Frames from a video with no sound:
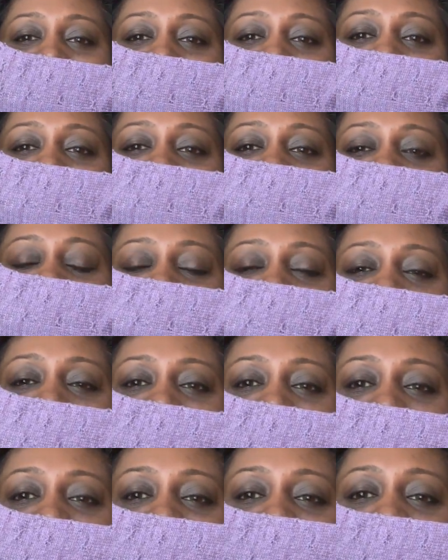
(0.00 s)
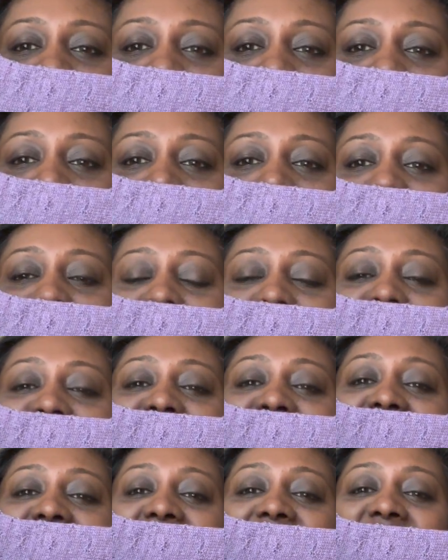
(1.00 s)
I'm trying to get both of them
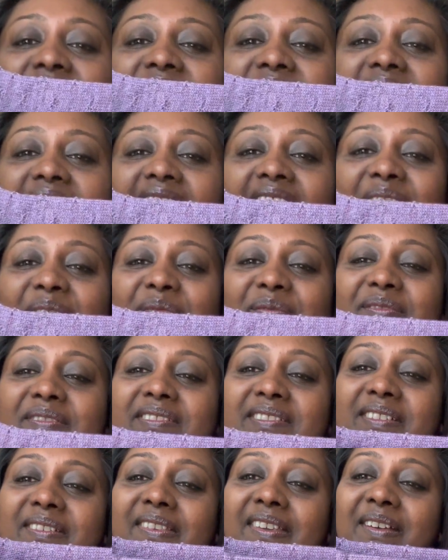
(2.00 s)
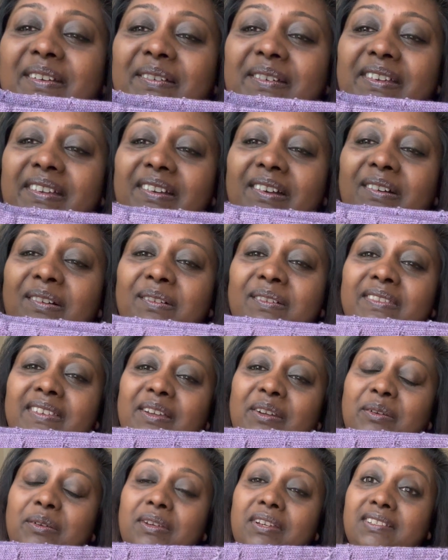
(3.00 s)
in there. Yeah, so there you go.
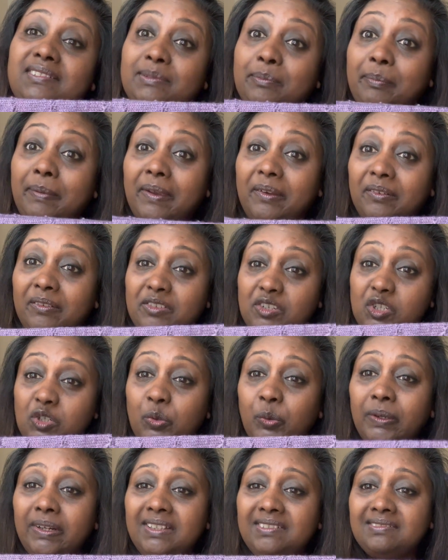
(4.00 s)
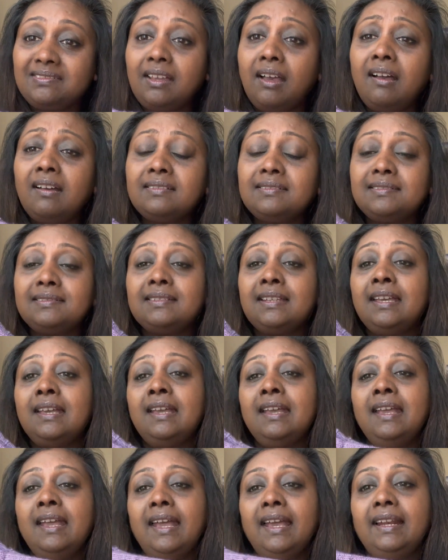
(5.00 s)
There, it's a pair of shorty socks,
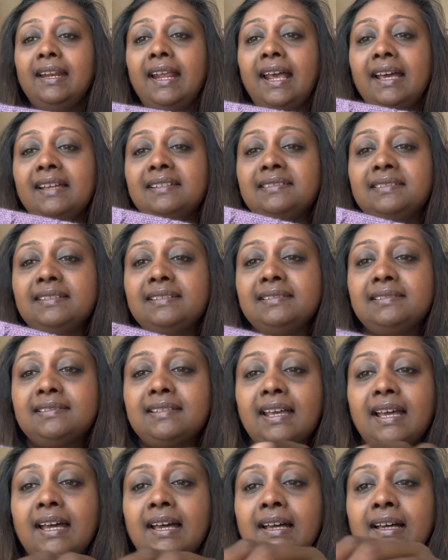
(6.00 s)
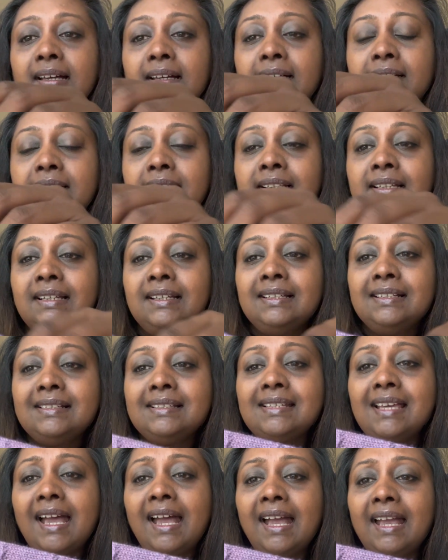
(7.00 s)
and it has this
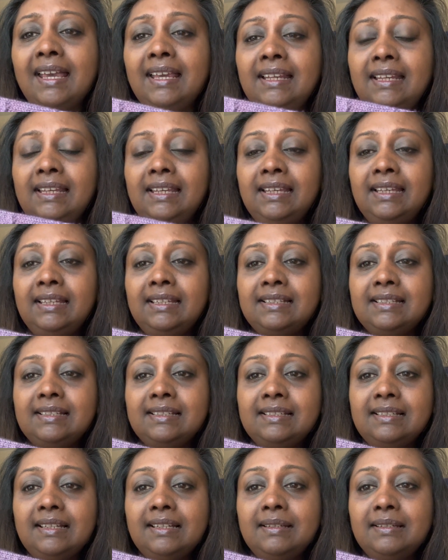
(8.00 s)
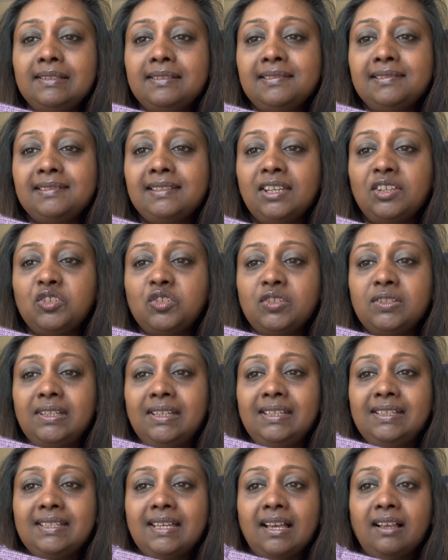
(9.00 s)
tiny stitch
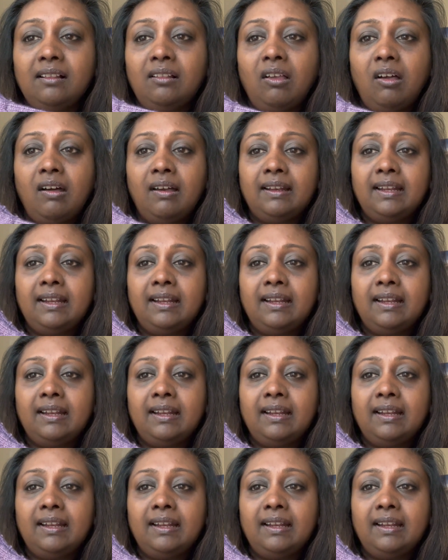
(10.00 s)
detail on